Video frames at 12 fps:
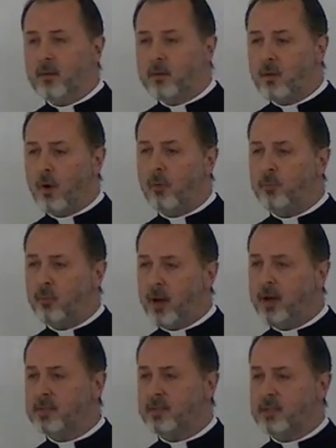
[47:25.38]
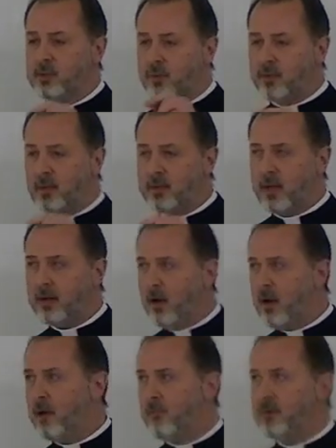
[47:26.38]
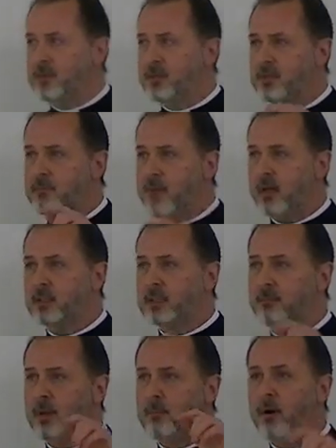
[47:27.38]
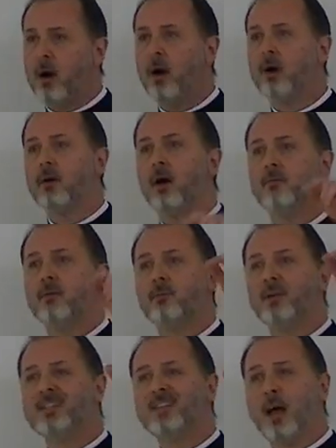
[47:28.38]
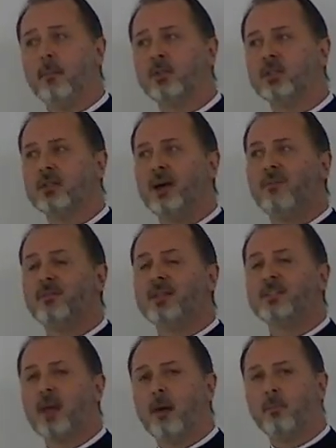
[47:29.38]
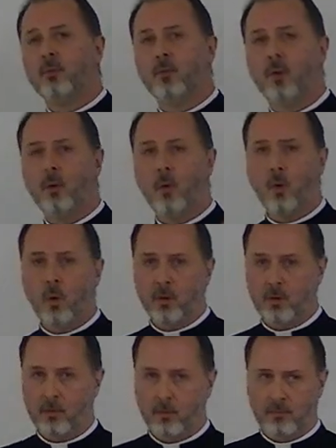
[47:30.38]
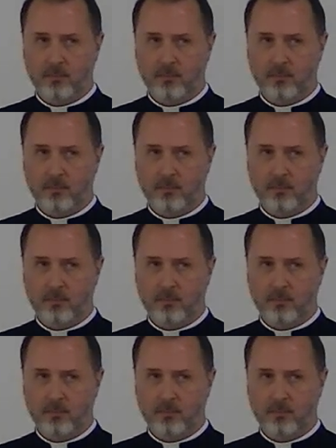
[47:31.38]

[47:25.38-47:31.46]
your presence within that office is meant to be part of the redemption of the temporal order.